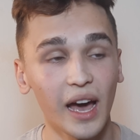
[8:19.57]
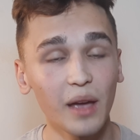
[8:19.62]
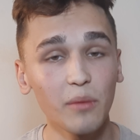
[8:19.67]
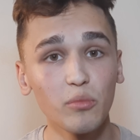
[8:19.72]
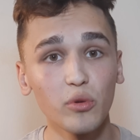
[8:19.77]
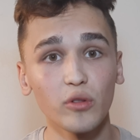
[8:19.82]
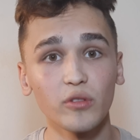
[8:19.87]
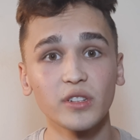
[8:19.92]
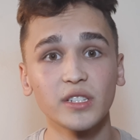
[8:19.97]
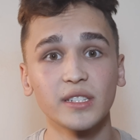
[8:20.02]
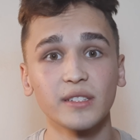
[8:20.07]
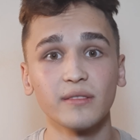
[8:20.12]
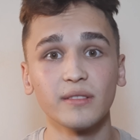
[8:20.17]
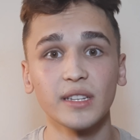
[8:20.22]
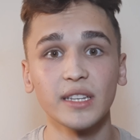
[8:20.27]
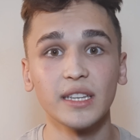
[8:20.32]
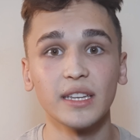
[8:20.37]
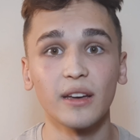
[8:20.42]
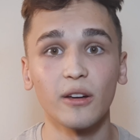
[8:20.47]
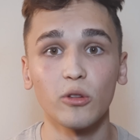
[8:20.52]
I
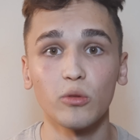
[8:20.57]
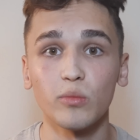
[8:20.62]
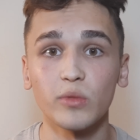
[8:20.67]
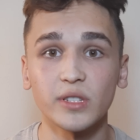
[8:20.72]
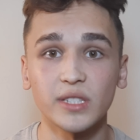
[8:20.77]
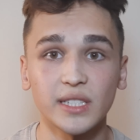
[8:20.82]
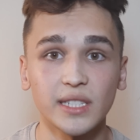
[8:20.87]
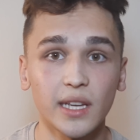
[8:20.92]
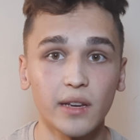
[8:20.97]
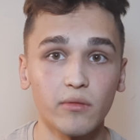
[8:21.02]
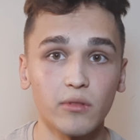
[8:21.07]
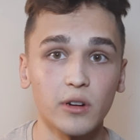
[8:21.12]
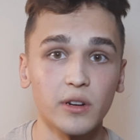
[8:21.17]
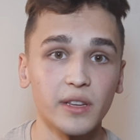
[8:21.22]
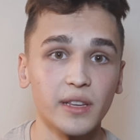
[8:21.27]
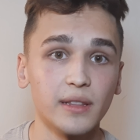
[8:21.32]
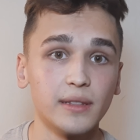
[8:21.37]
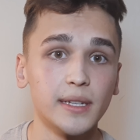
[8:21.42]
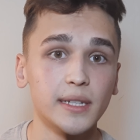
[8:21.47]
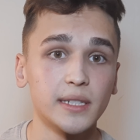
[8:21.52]
personally almost never
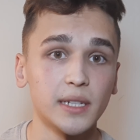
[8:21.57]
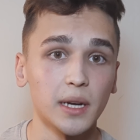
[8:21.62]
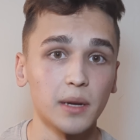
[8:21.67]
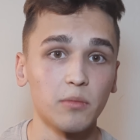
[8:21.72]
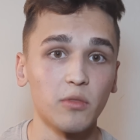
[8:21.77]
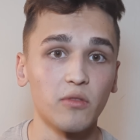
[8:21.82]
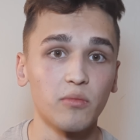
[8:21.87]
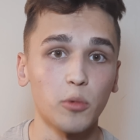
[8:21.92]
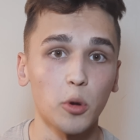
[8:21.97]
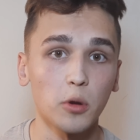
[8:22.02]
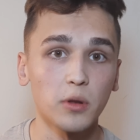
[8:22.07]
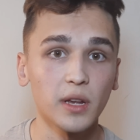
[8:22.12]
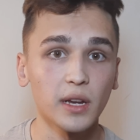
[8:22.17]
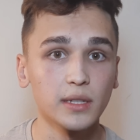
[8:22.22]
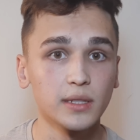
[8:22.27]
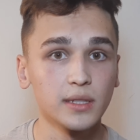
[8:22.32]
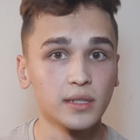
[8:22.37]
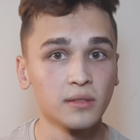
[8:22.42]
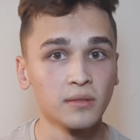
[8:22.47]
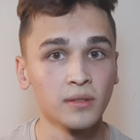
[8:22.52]
eat that type of
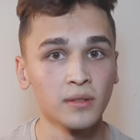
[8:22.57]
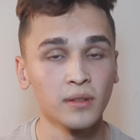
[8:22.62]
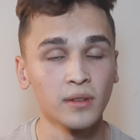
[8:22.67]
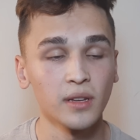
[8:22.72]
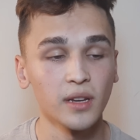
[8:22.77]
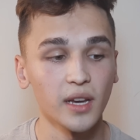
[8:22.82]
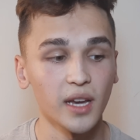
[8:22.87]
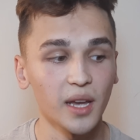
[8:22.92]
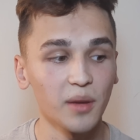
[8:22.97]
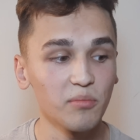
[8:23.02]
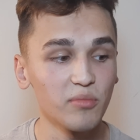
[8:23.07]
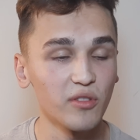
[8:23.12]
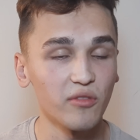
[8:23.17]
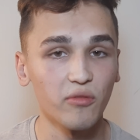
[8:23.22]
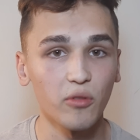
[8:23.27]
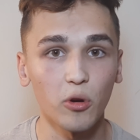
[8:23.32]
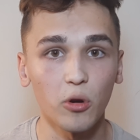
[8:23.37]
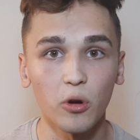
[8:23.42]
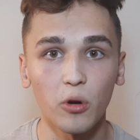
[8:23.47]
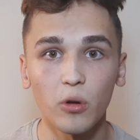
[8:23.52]
products and
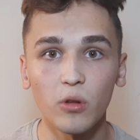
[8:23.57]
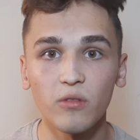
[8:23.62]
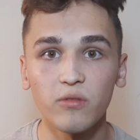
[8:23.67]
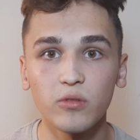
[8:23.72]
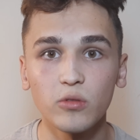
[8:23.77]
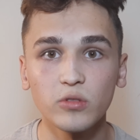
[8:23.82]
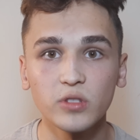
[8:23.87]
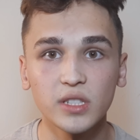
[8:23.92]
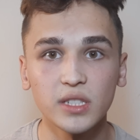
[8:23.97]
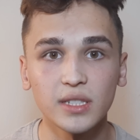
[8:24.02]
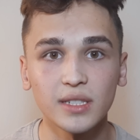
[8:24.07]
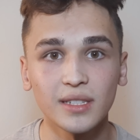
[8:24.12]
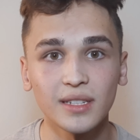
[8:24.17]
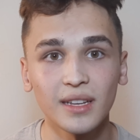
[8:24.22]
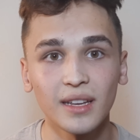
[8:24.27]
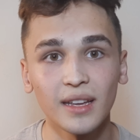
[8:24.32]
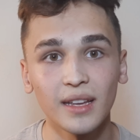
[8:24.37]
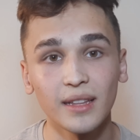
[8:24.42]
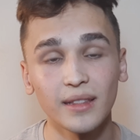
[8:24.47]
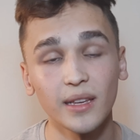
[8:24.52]
prefer whole foods
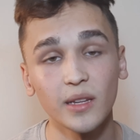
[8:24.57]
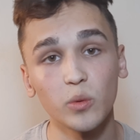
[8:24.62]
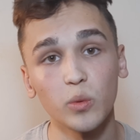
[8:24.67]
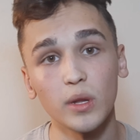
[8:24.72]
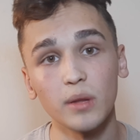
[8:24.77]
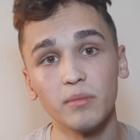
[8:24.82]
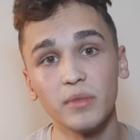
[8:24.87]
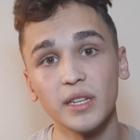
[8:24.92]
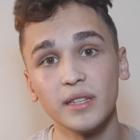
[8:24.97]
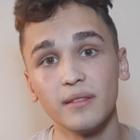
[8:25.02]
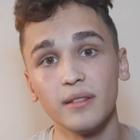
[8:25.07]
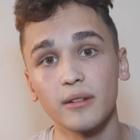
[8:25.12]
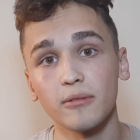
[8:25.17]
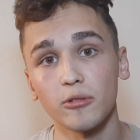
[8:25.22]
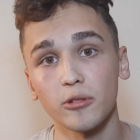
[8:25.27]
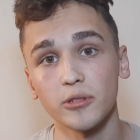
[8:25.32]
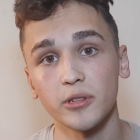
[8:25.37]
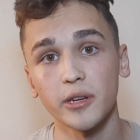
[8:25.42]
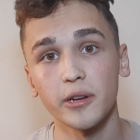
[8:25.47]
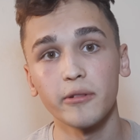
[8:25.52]
that will meet the
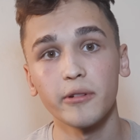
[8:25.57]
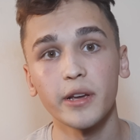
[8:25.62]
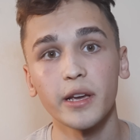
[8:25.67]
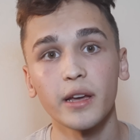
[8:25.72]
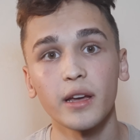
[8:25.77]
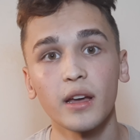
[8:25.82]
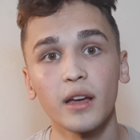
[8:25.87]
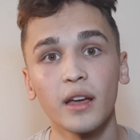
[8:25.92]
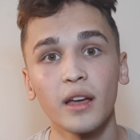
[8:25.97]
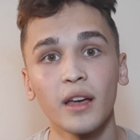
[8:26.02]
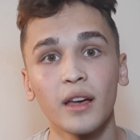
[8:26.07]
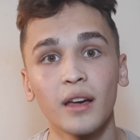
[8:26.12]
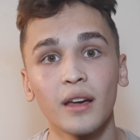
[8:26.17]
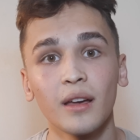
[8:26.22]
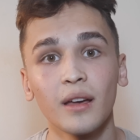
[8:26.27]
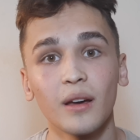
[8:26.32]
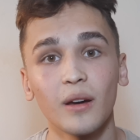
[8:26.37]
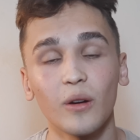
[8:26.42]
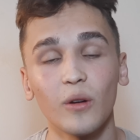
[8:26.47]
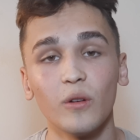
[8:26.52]
criteria
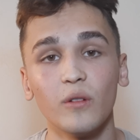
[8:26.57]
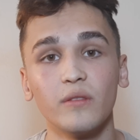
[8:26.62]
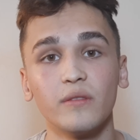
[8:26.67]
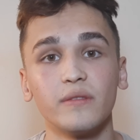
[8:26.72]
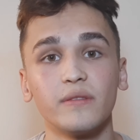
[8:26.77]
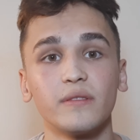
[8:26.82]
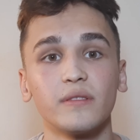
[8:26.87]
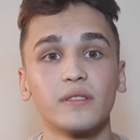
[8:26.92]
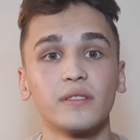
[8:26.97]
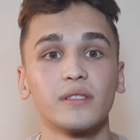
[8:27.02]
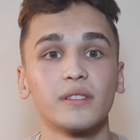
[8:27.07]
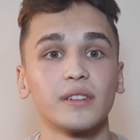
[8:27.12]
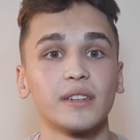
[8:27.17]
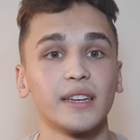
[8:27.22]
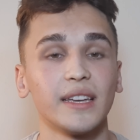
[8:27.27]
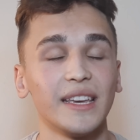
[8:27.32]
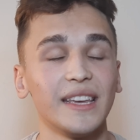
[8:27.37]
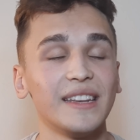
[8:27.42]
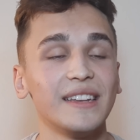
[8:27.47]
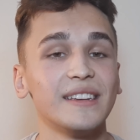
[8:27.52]
of
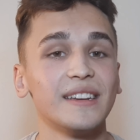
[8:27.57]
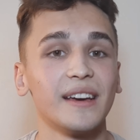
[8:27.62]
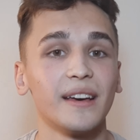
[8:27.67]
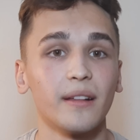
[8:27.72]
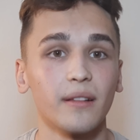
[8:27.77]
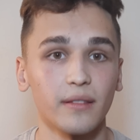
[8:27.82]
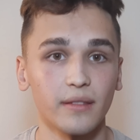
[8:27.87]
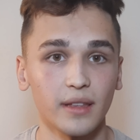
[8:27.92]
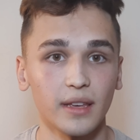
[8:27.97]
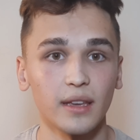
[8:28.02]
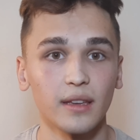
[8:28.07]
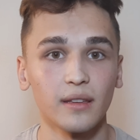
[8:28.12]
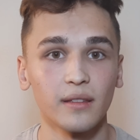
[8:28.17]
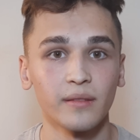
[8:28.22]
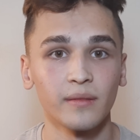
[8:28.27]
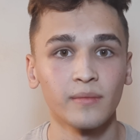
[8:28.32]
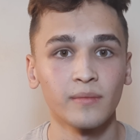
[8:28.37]
eating healthy.